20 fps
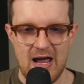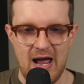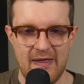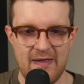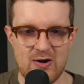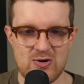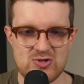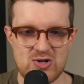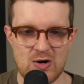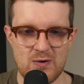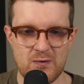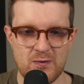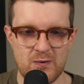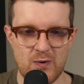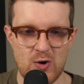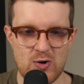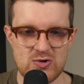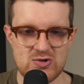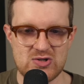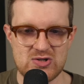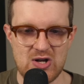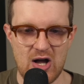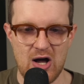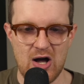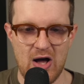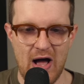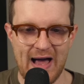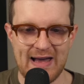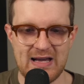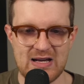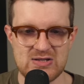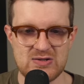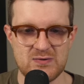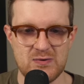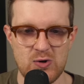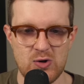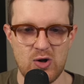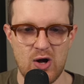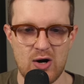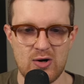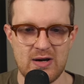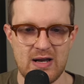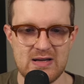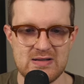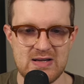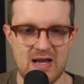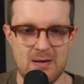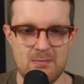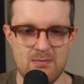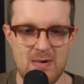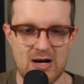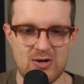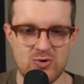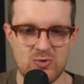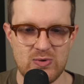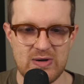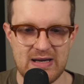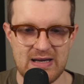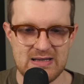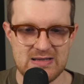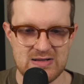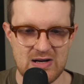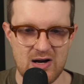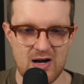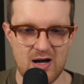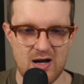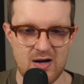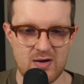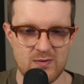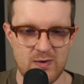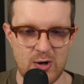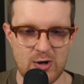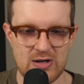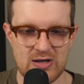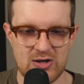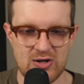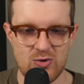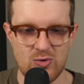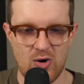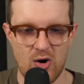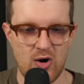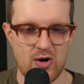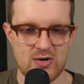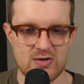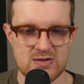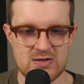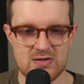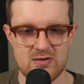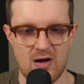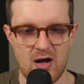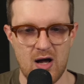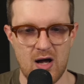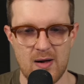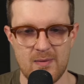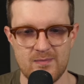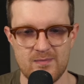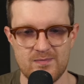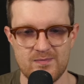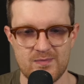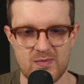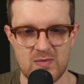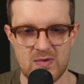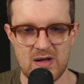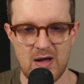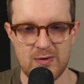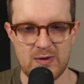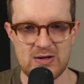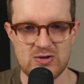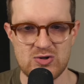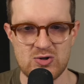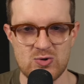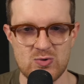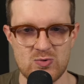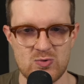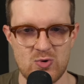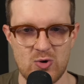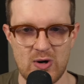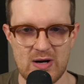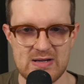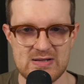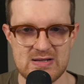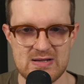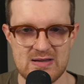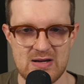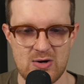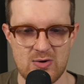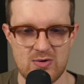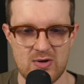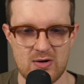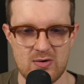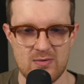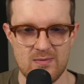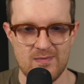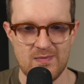And there's our first, I guess, full art is a Makuhita. Very cute art. Nothing too crazy there, though.